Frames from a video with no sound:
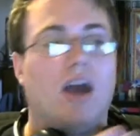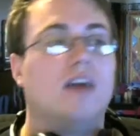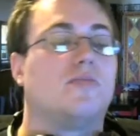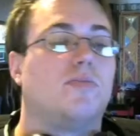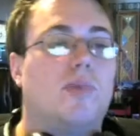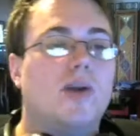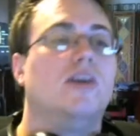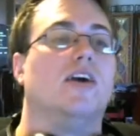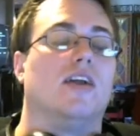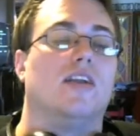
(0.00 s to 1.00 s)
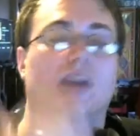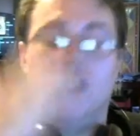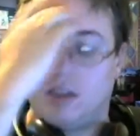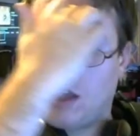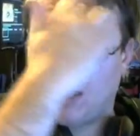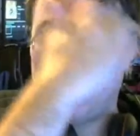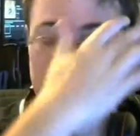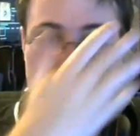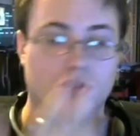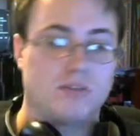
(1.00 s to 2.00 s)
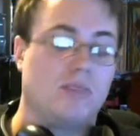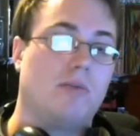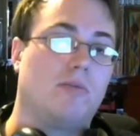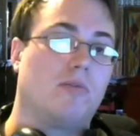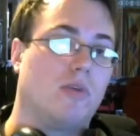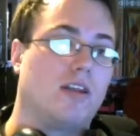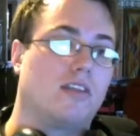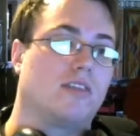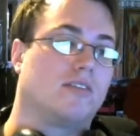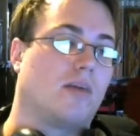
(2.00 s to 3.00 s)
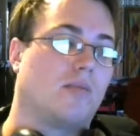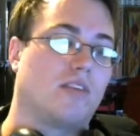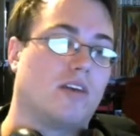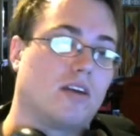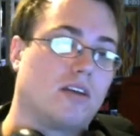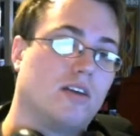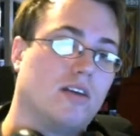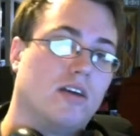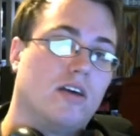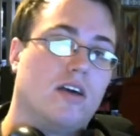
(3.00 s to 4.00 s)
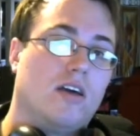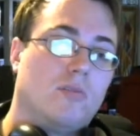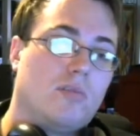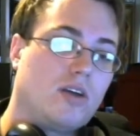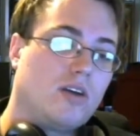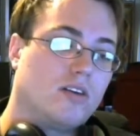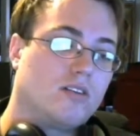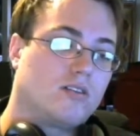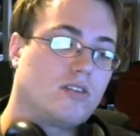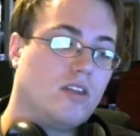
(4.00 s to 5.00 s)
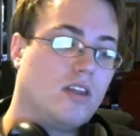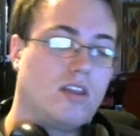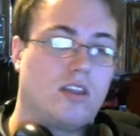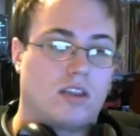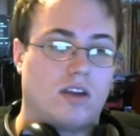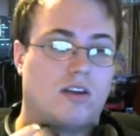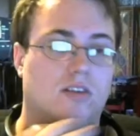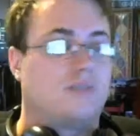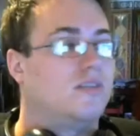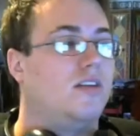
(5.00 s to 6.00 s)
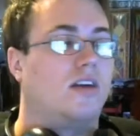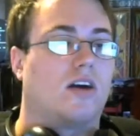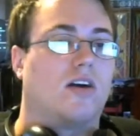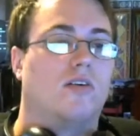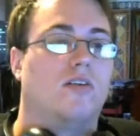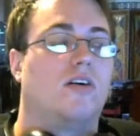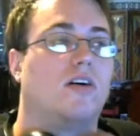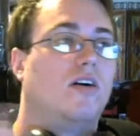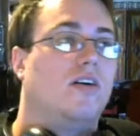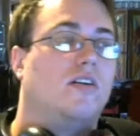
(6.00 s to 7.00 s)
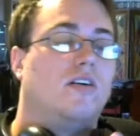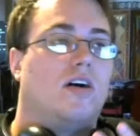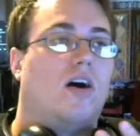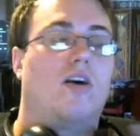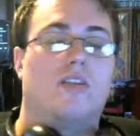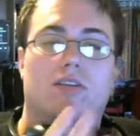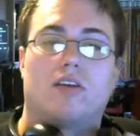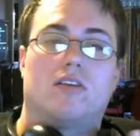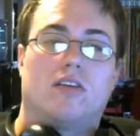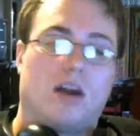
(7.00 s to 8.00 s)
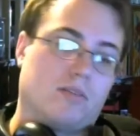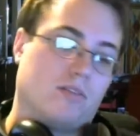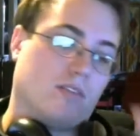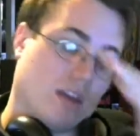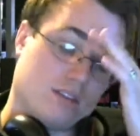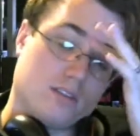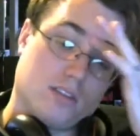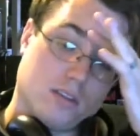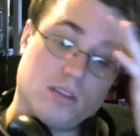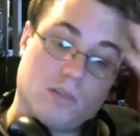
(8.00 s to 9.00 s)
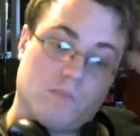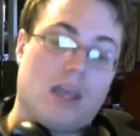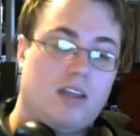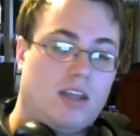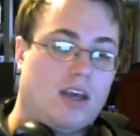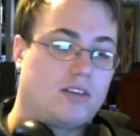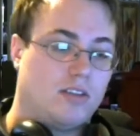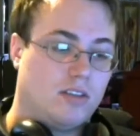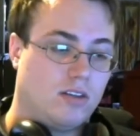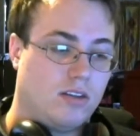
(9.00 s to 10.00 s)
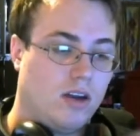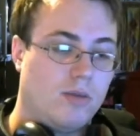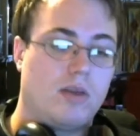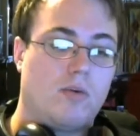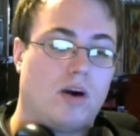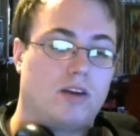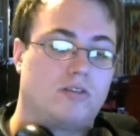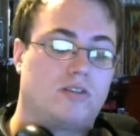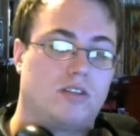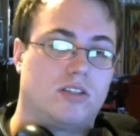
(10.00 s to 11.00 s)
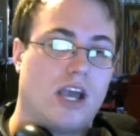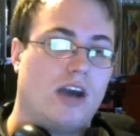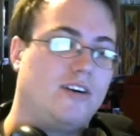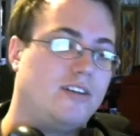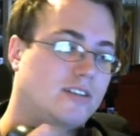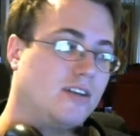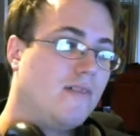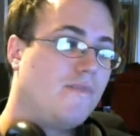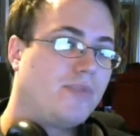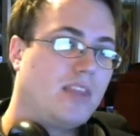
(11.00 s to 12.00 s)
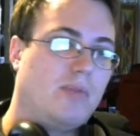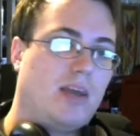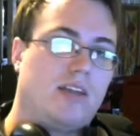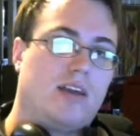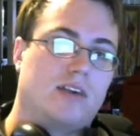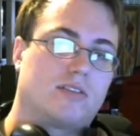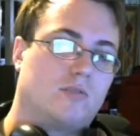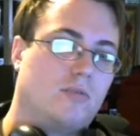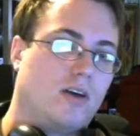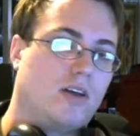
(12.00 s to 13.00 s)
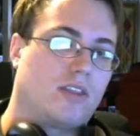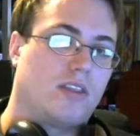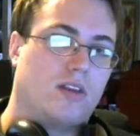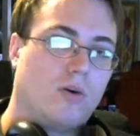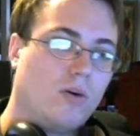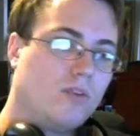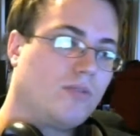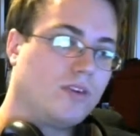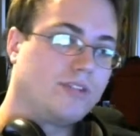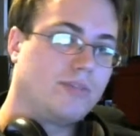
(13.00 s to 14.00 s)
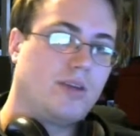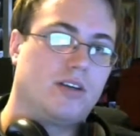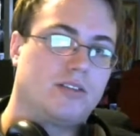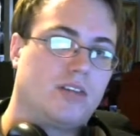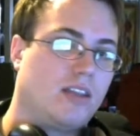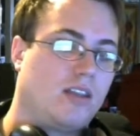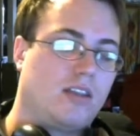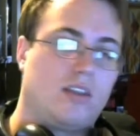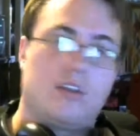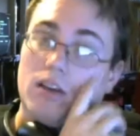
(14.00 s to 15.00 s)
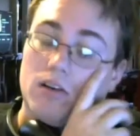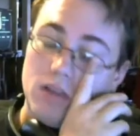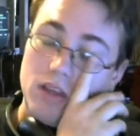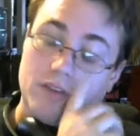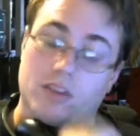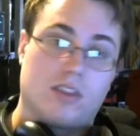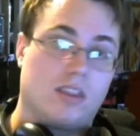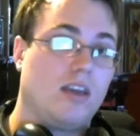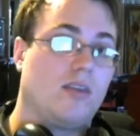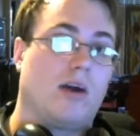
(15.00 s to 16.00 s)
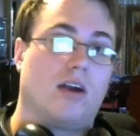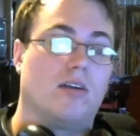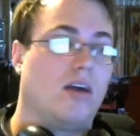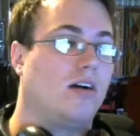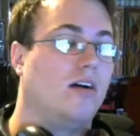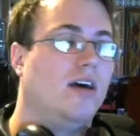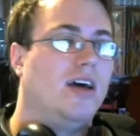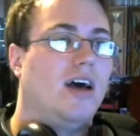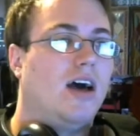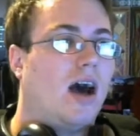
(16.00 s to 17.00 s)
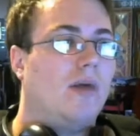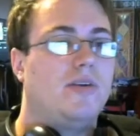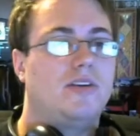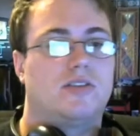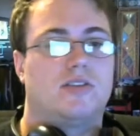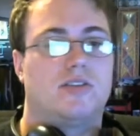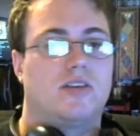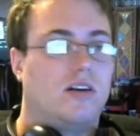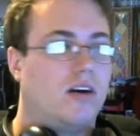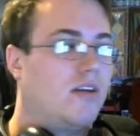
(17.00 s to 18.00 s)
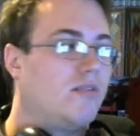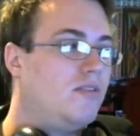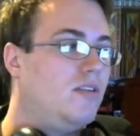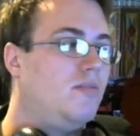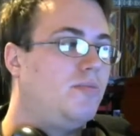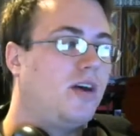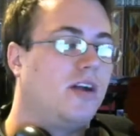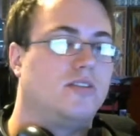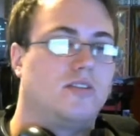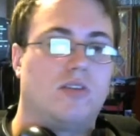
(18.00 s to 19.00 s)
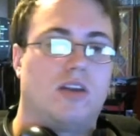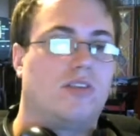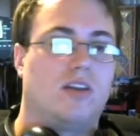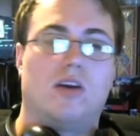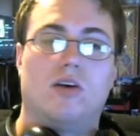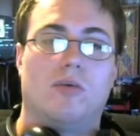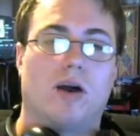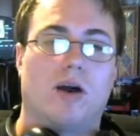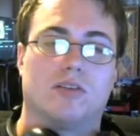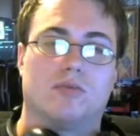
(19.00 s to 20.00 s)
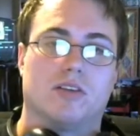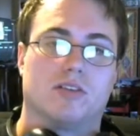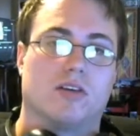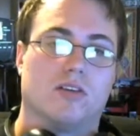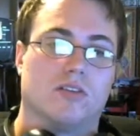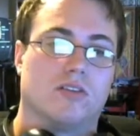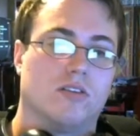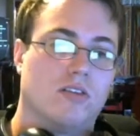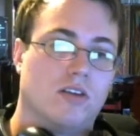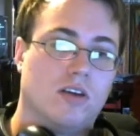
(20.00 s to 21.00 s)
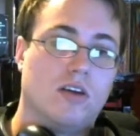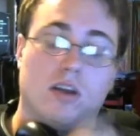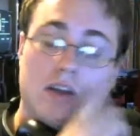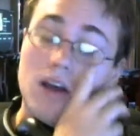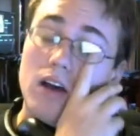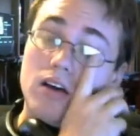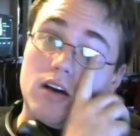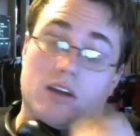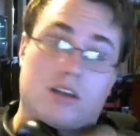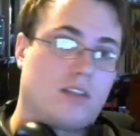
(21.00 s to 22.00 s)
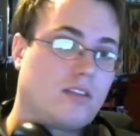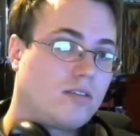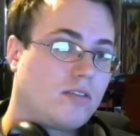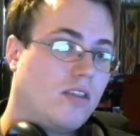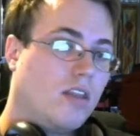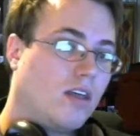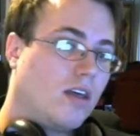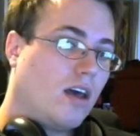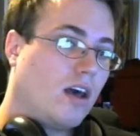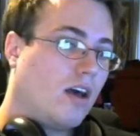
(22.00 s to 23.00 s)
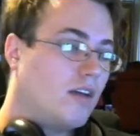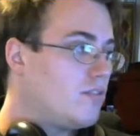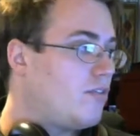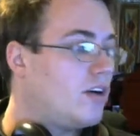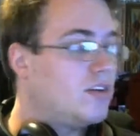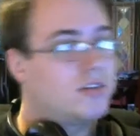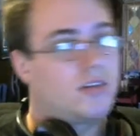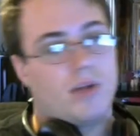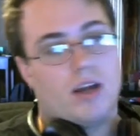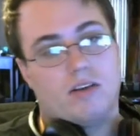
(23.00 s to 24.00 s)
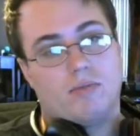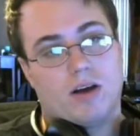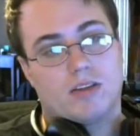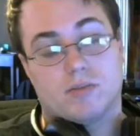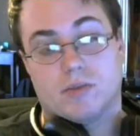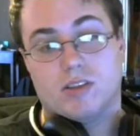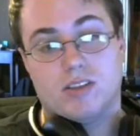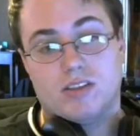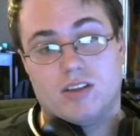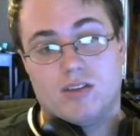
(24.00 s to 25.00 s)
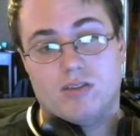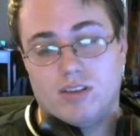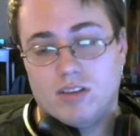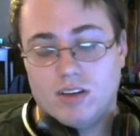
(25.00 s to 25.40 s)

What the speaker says: It's brilliant. And you don't see people running this type of thing, because there's, all these other types of decks, the main decks, and nobody wants to challenge the main decks with an old version because they don't even think about it. Hell, I'm pretty sure a lot of new players don't even know about some of these cards. Like, as far as competitive possibilities go,